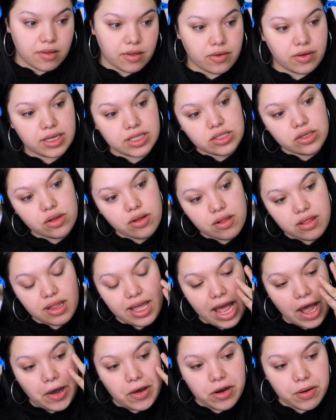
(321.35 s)
Okay, so
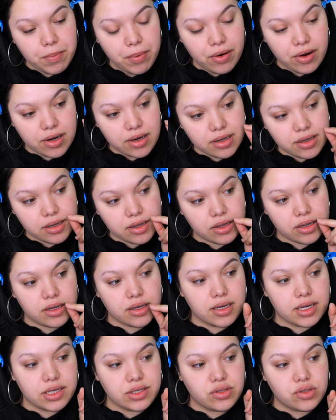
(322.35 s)
the outer part
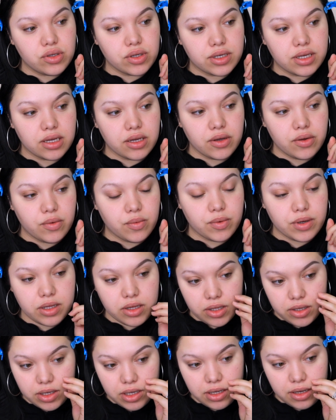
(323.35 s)
is looking
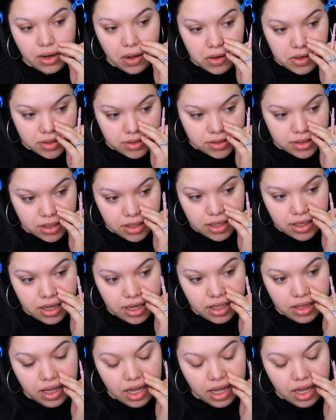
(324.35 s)
really good, honestly.